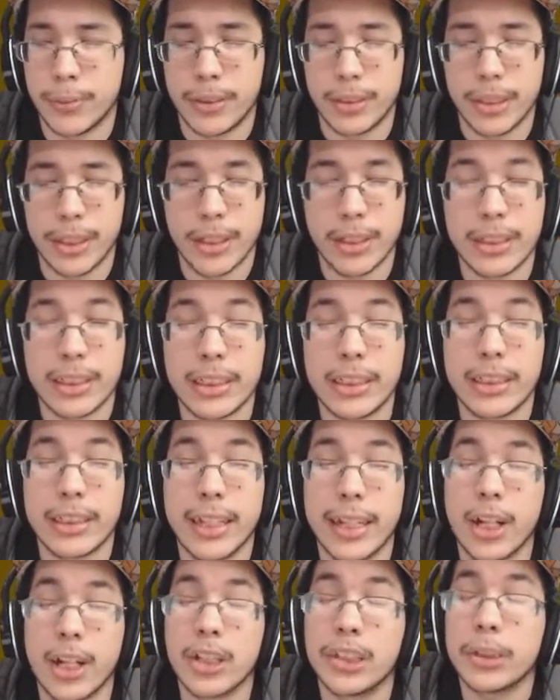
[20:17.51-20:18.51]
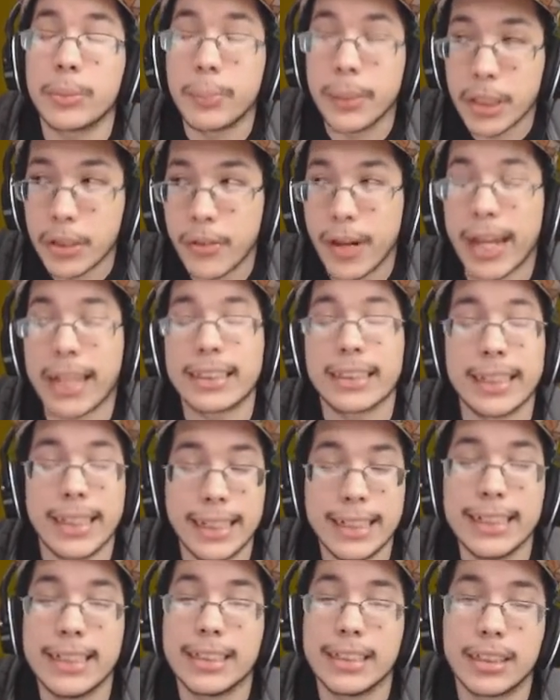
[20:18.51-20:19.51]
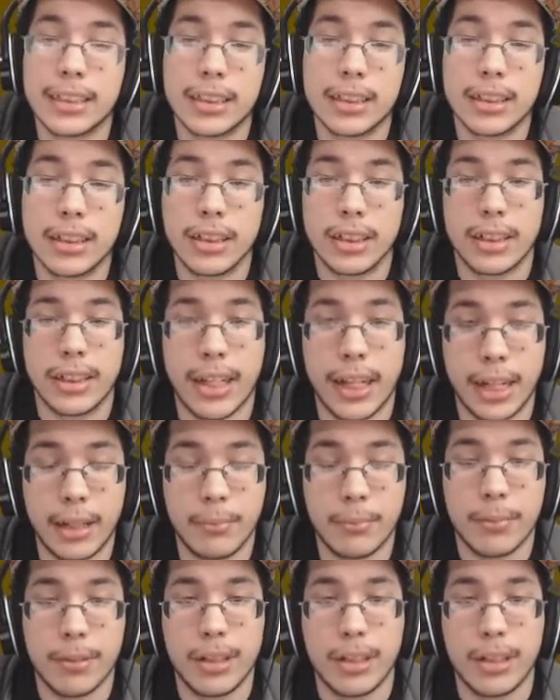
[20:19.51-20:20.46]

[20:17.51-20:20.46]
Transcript: Spinaracks in this game.